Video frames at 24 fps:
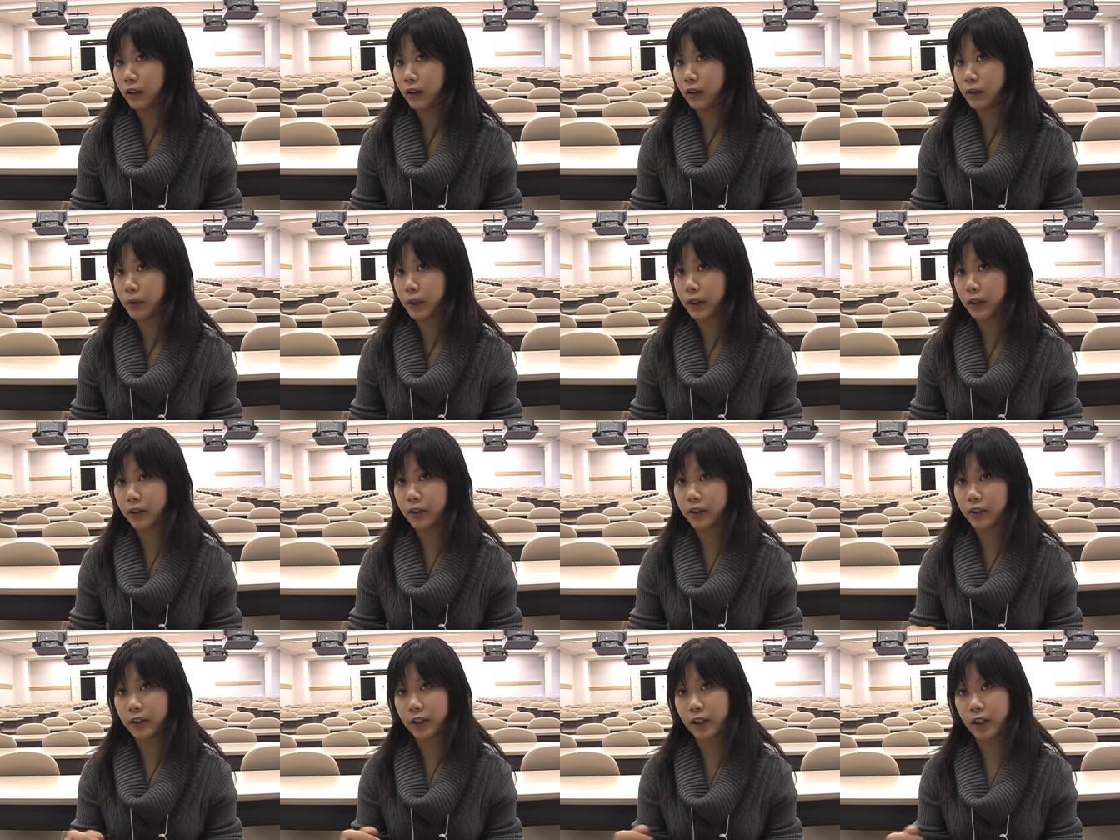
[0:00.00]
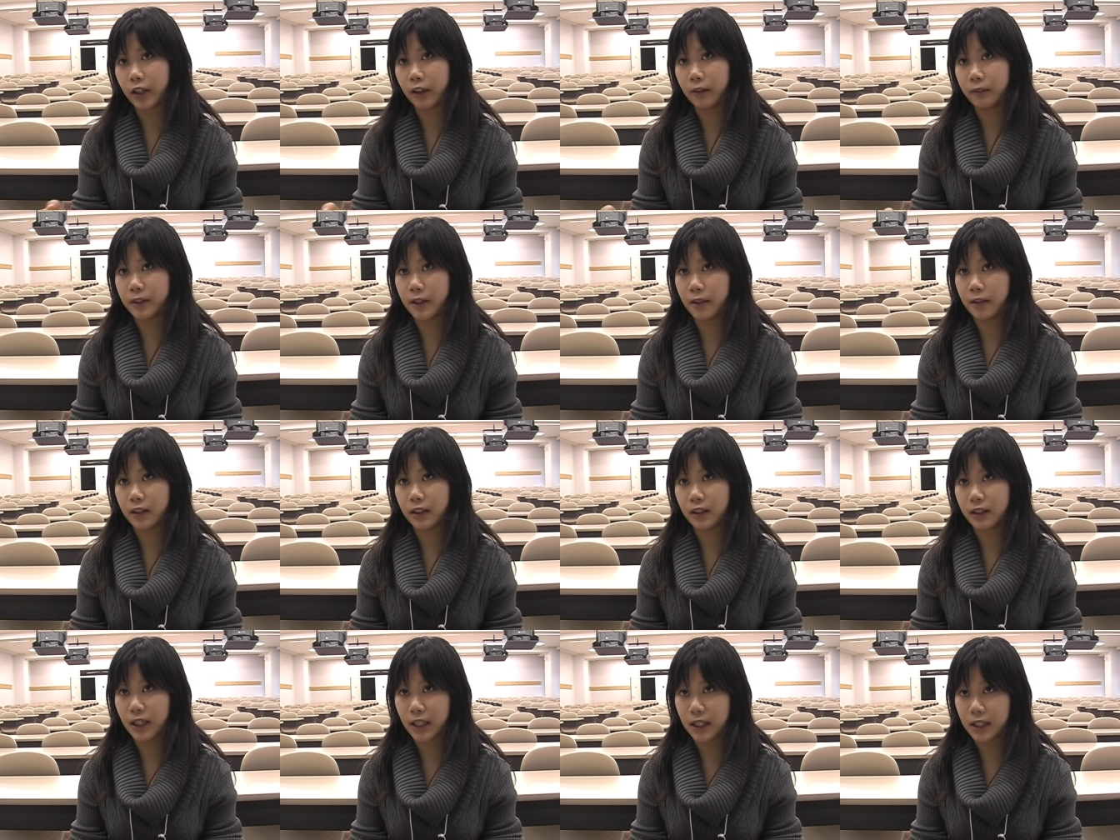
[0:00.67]
we took care of
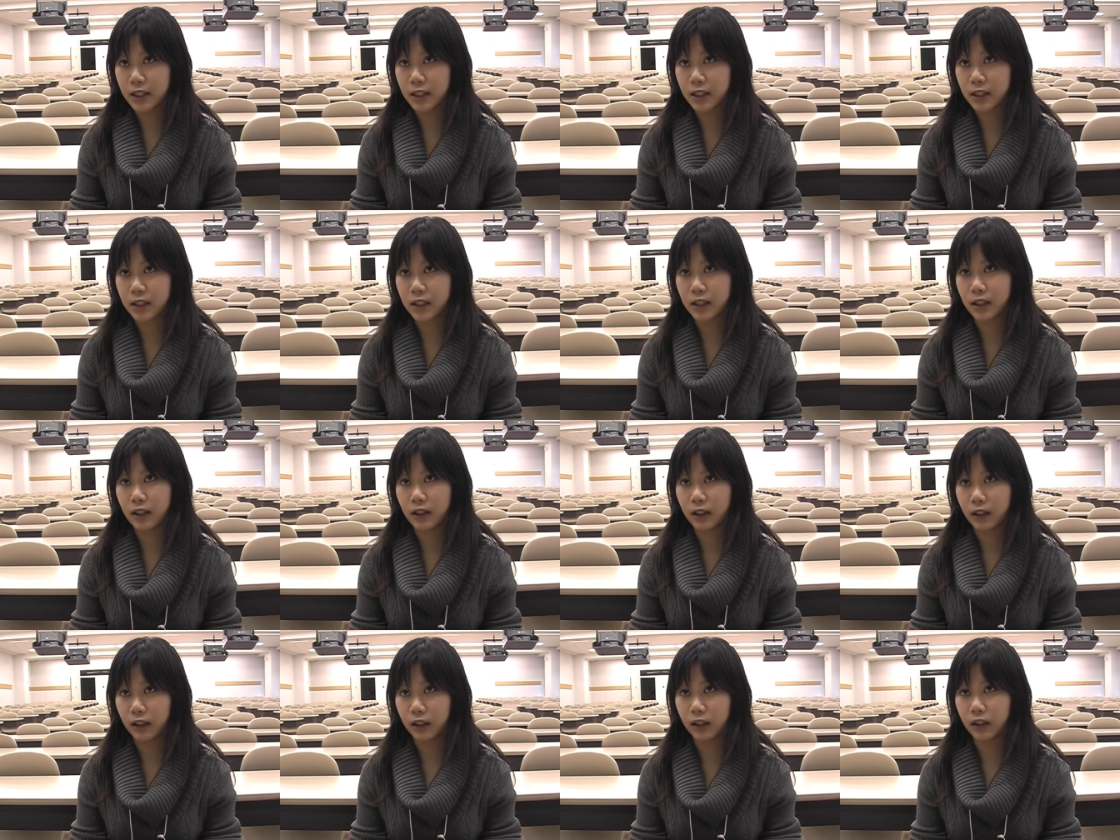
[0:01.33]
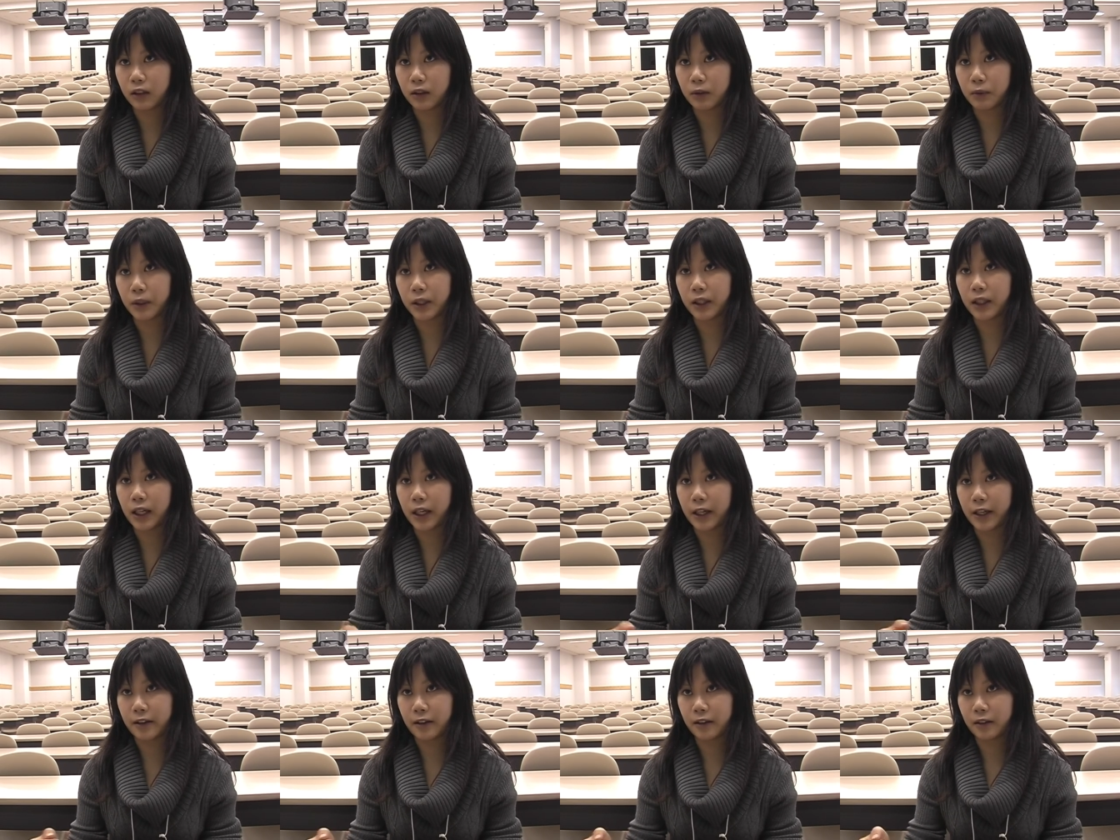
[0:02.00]
the desk, like we
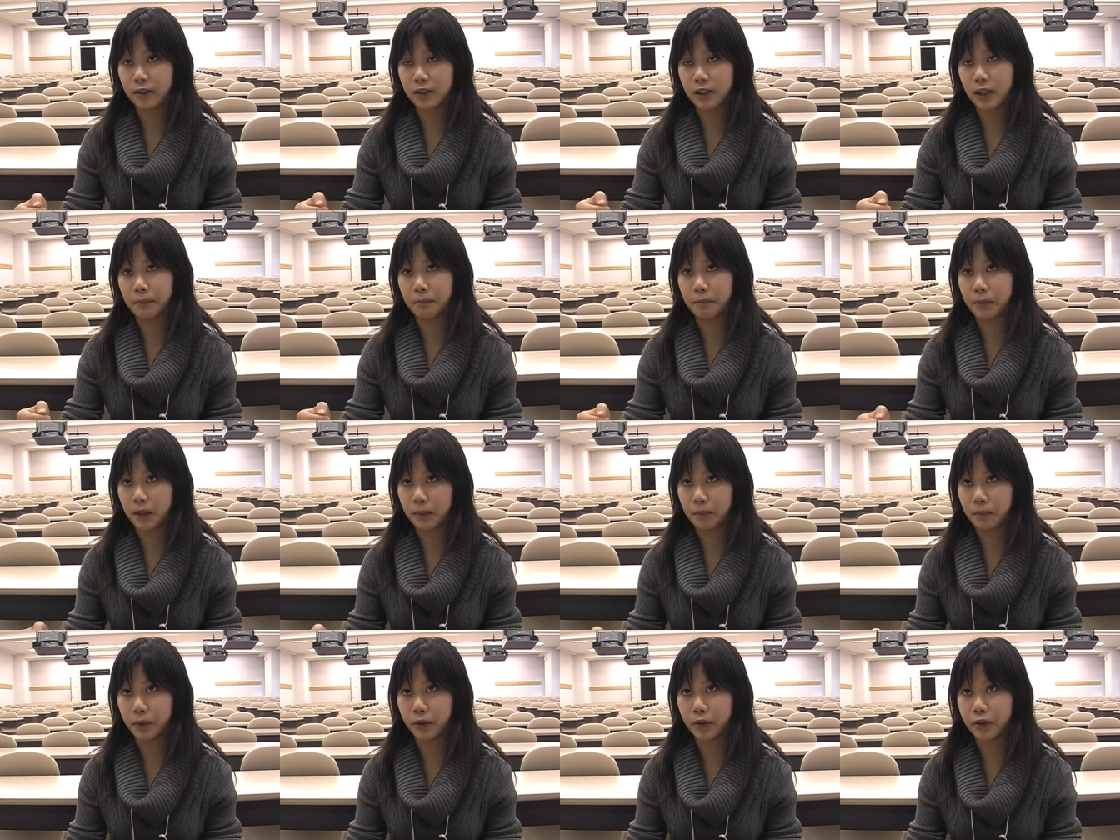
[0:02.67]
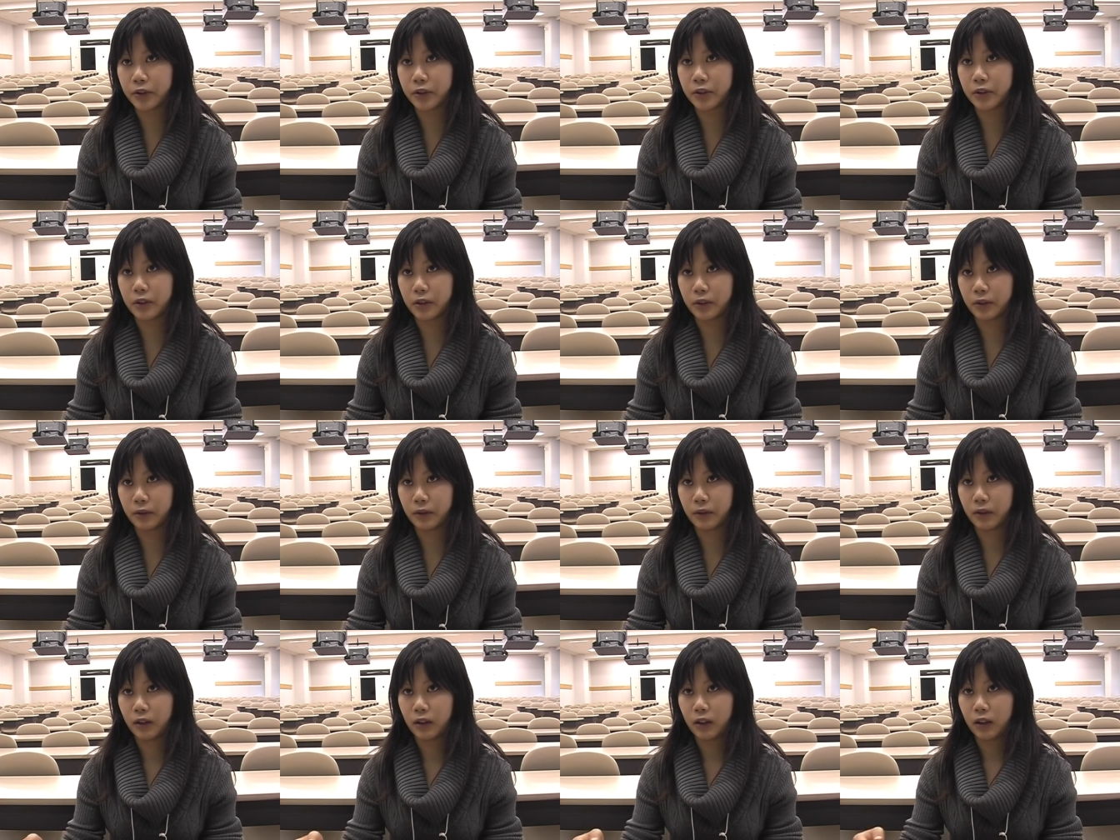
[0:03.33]
guide some people
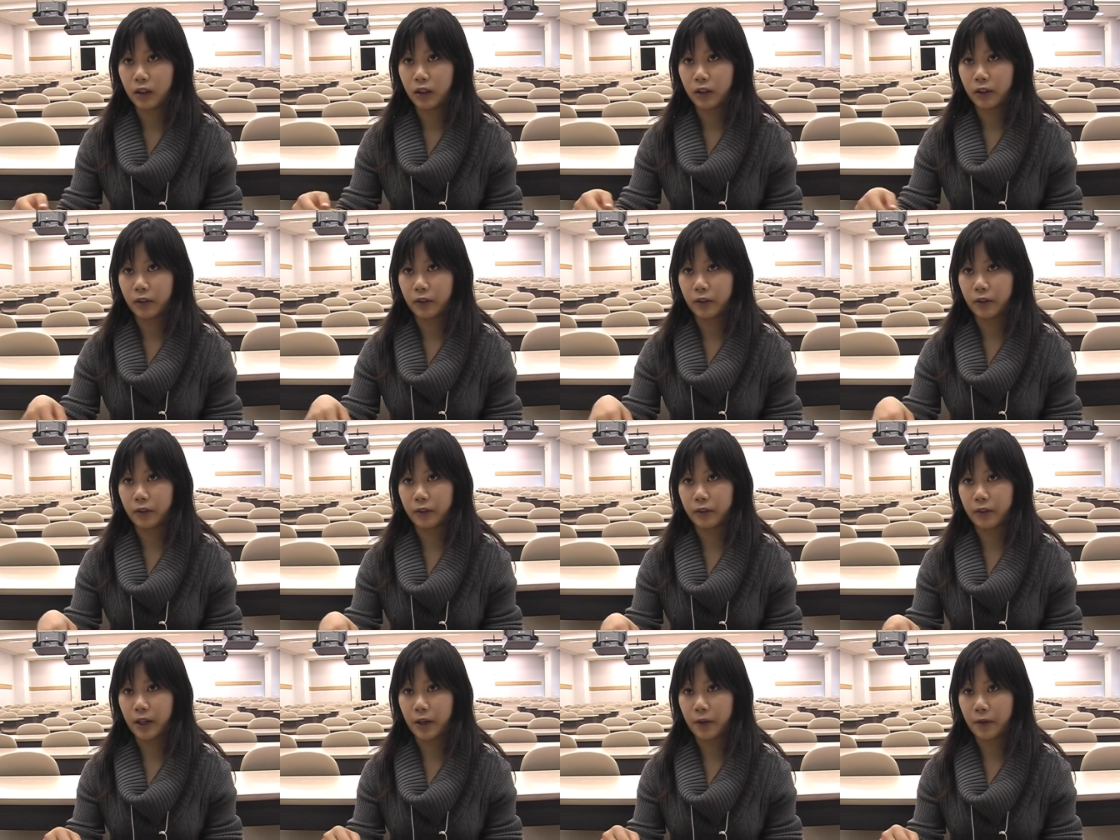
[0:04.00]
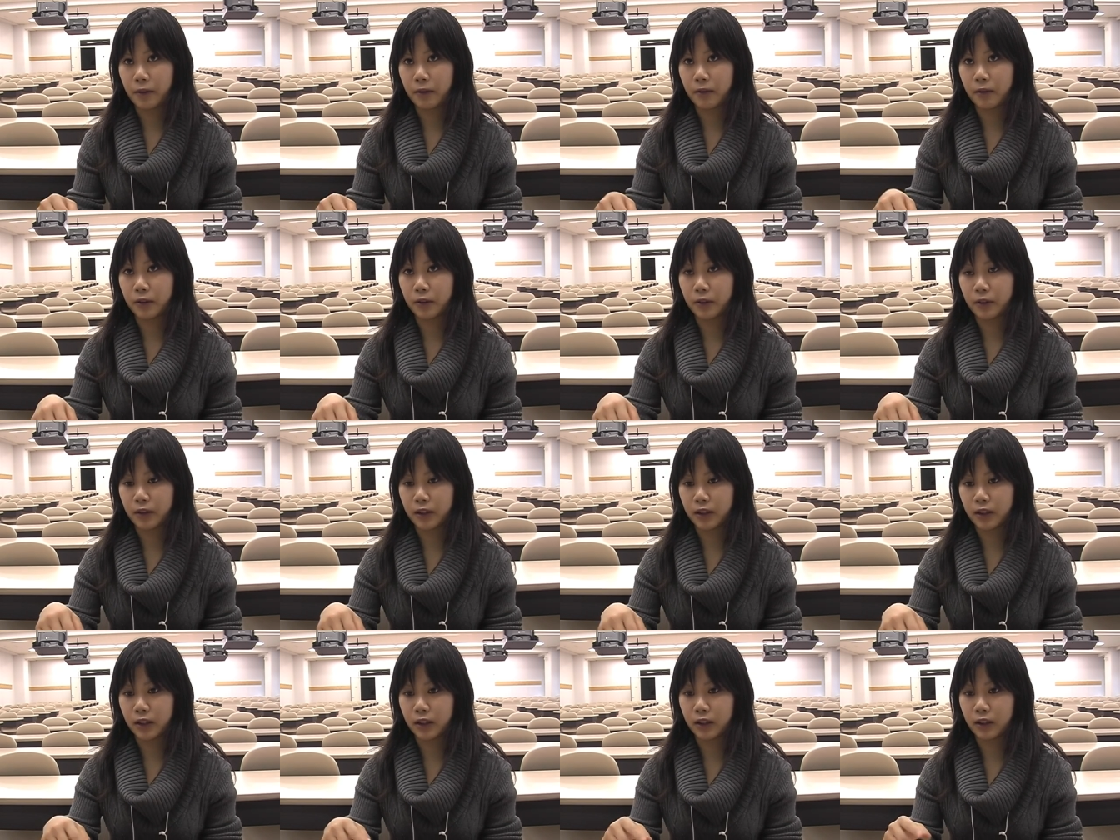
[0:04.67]
to go down through
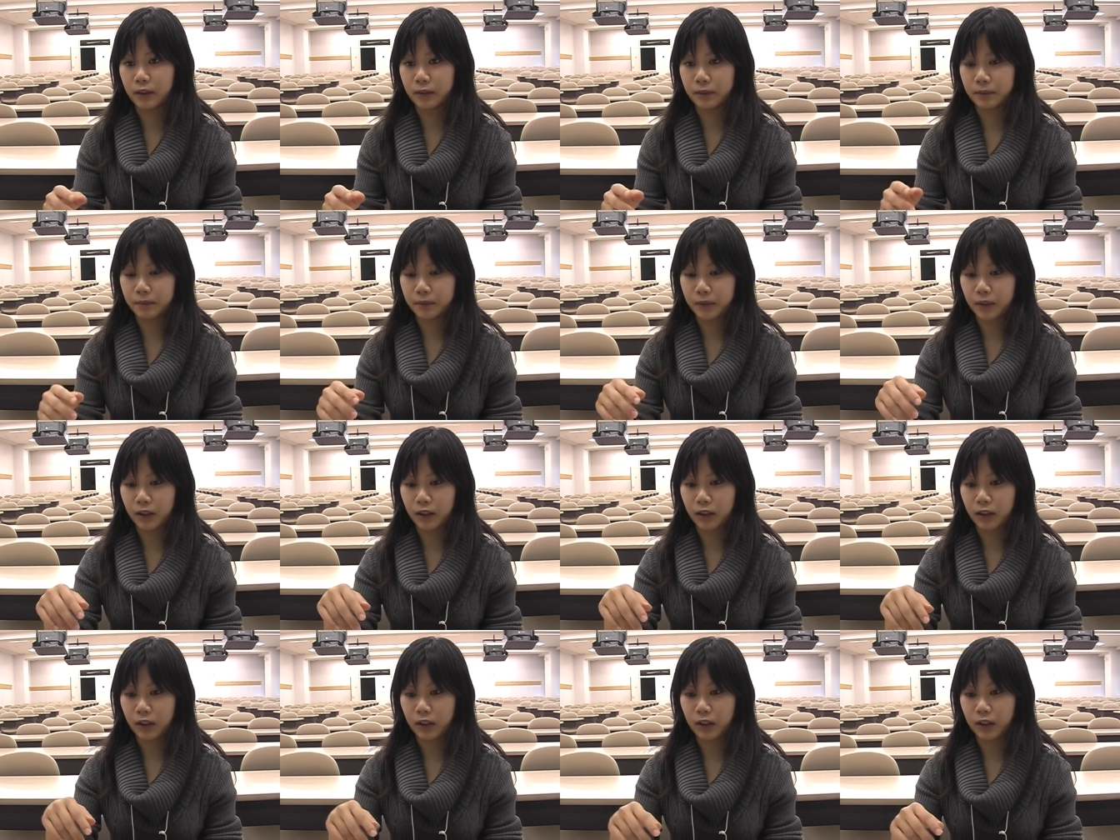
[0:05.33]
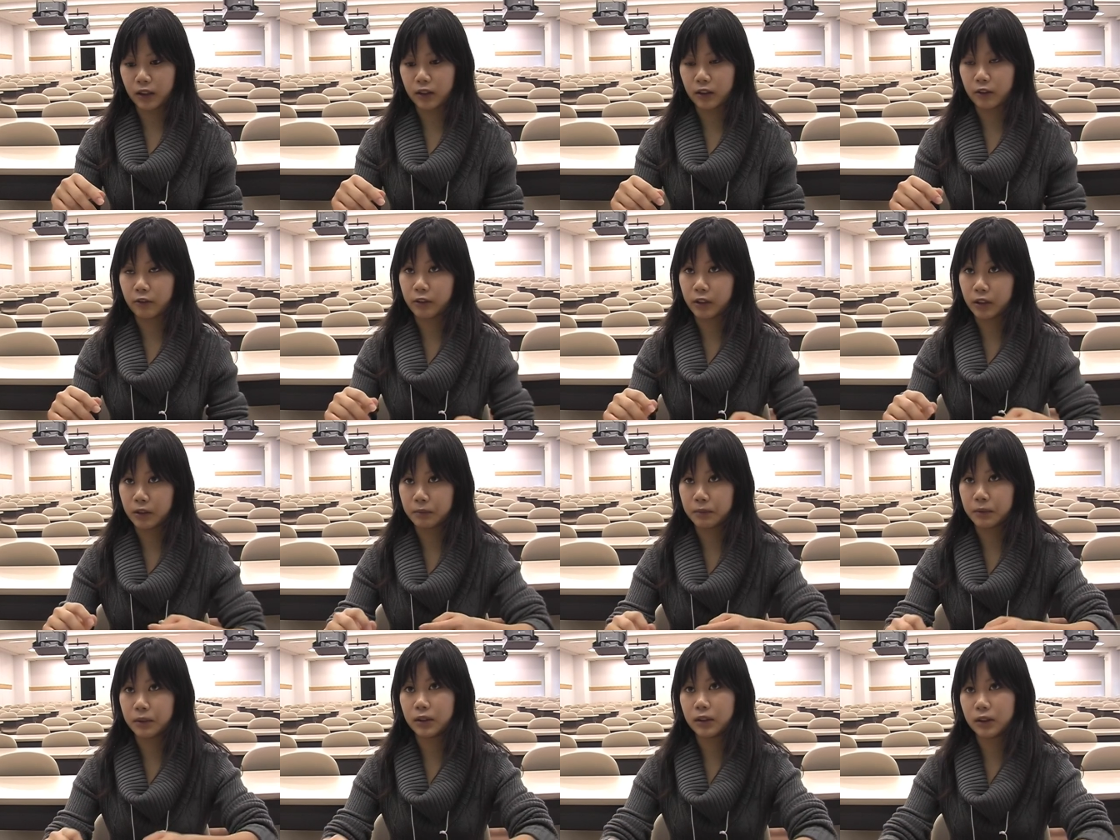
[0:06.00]
the, like a
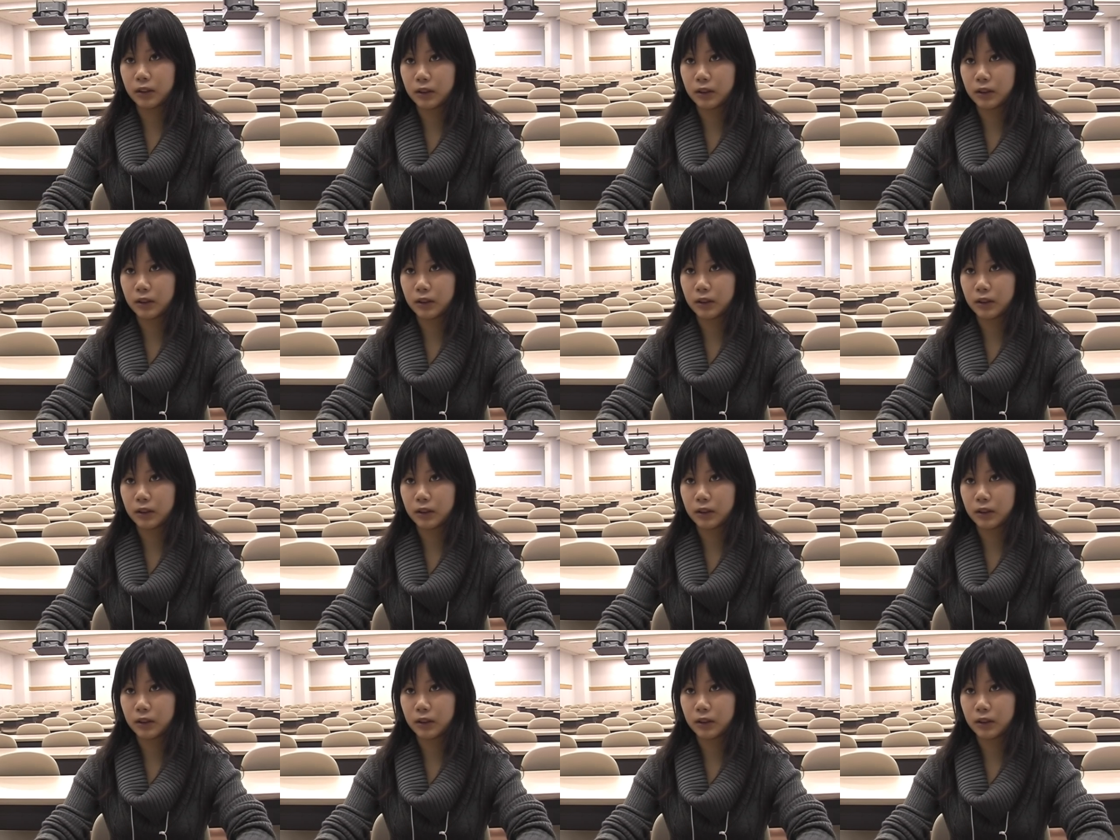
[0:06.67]
rooms.